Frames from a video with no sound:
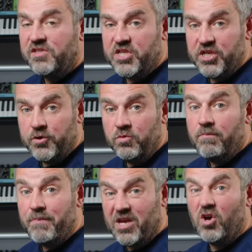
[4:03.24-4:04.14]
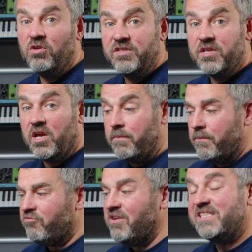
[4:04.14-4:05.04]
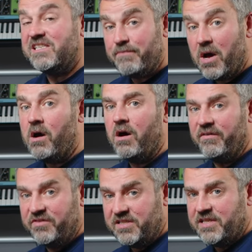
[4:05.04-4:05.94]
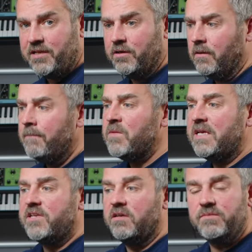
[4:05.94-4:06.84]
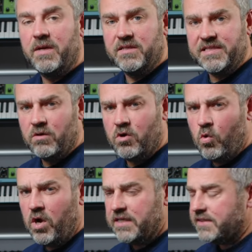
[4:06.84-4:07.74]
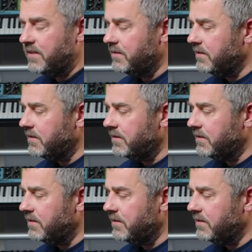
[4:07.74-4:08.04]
do, because the compressed part of the signal is going to make the sound quieter,